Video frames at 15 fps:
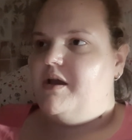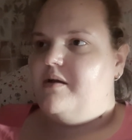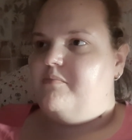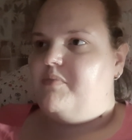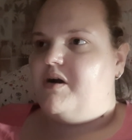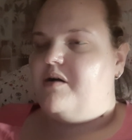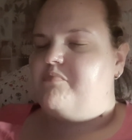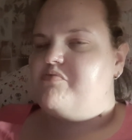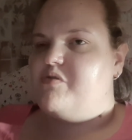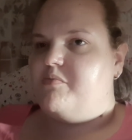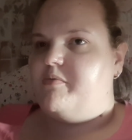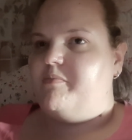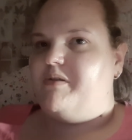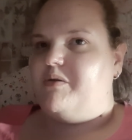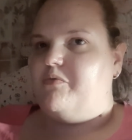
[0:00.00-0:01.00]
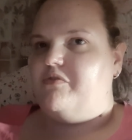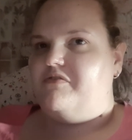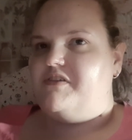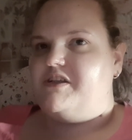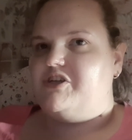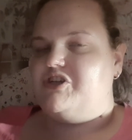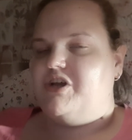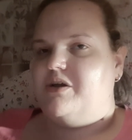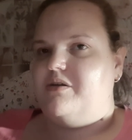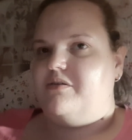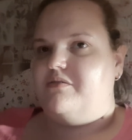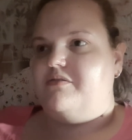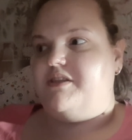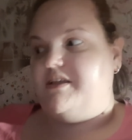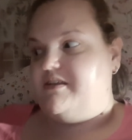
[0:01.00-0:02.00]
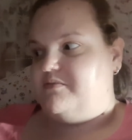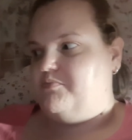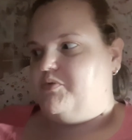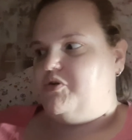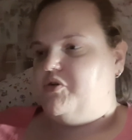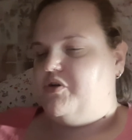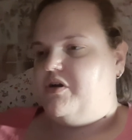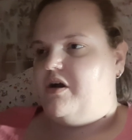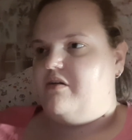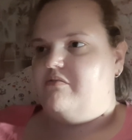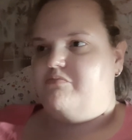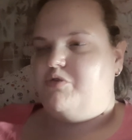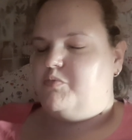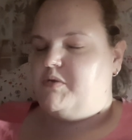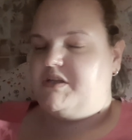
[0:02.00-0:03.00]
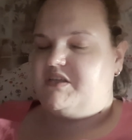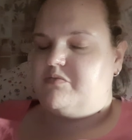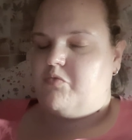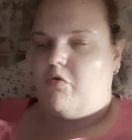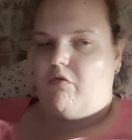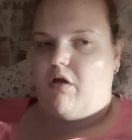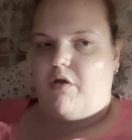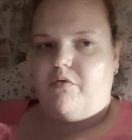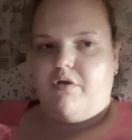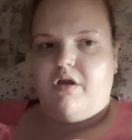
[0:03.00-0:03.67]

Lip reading: But I probably will finish this book probably tomorrow,